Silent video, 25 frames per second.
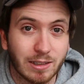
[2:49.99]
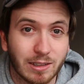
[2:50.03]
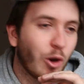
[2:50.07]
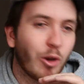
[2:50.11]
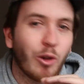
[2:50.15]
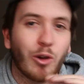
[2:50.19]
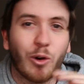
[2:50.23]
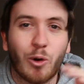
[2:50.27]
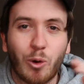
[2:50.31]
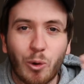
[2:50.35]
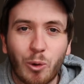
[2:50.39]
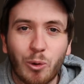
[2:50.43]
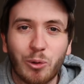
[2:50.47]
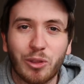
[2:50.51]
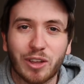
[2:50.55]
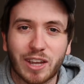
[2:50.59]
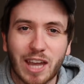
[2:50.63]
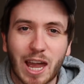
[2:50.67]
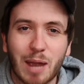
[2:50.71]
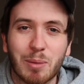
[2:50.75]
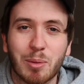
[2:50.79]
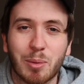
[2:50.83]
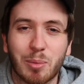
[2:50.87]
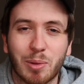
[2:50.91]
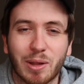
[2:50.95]
Got all the
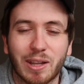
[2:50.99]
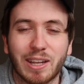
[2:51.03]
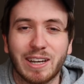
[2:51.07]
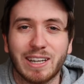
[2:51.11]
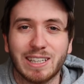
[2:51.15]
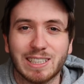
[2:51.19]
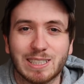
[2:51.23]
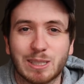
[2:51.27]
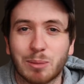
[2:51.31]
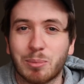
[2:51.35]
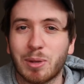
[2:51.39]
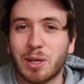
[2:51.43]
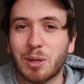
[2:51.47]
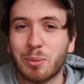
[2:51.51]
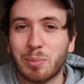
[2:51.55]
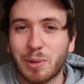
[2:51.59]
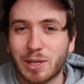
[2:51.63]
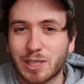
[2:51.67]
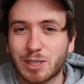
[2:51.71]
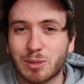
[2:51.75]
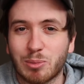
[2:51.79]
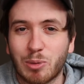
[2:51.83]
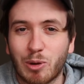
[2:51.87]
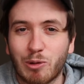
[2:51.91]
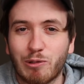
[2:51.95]
capabilities to be the
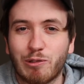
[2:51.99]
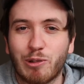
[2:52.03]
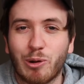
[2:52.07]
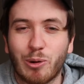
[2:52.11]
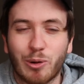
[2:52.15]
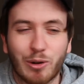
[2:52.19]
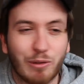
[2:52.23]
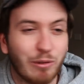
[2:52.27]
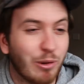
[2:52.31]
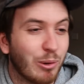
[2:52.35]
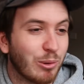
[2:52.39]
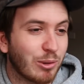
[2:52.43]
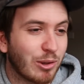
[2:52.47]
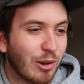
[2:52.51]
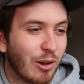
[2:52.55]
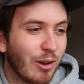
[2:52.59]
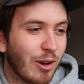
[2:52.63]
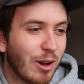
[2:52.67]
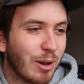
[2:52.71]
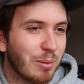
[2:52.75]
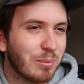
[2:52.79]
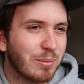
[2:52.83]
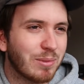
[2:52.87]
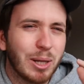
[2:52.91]
best small forward of all time.